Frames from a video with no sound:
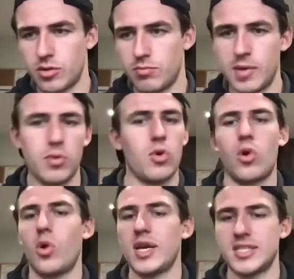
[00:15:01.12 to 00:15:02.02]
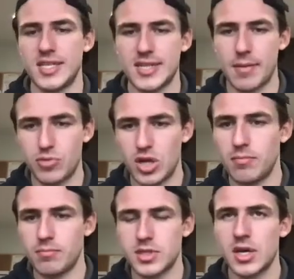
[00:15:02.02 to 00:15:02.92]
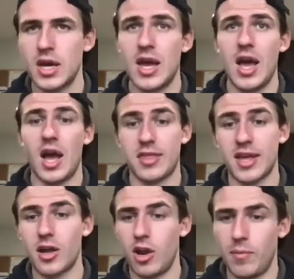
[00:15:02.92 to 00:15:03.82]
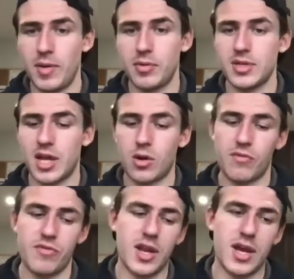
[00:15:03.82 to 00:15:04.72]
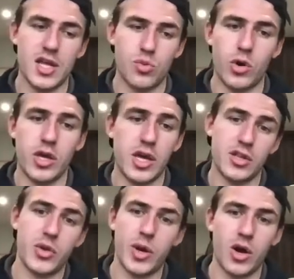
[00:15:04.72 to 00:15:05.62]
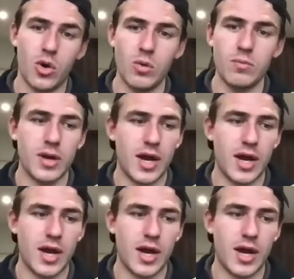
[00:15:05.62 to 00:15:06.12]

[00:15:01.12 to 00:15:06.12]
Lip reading: People always need them gyms. I think a lot of people now can realize what you can do at home